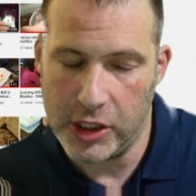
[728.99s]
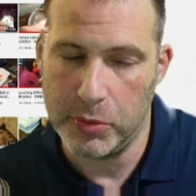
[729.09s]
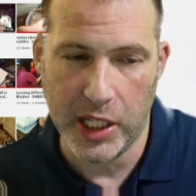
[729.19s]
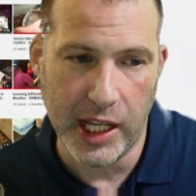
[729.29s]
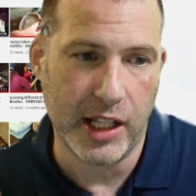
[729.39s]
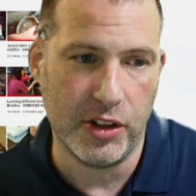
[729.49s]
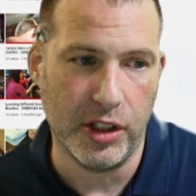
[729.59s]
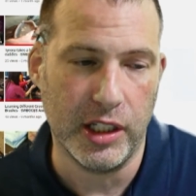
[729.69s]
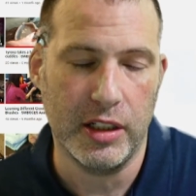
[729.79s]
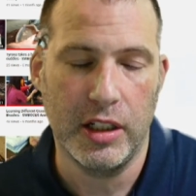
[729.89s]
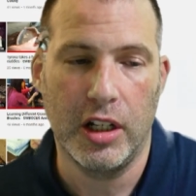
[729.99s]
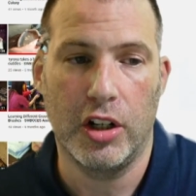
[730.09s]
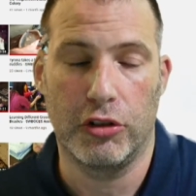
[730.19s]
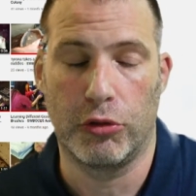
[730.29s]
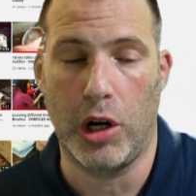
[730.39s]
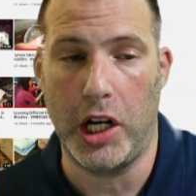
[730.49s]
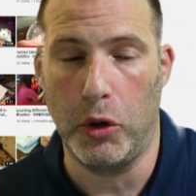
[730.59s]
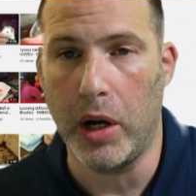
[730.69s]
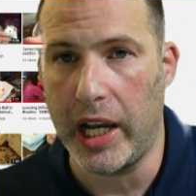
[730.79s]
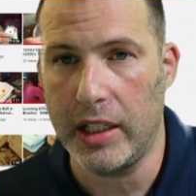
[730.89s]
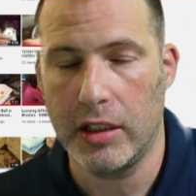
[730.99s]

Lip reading: we handle it right away.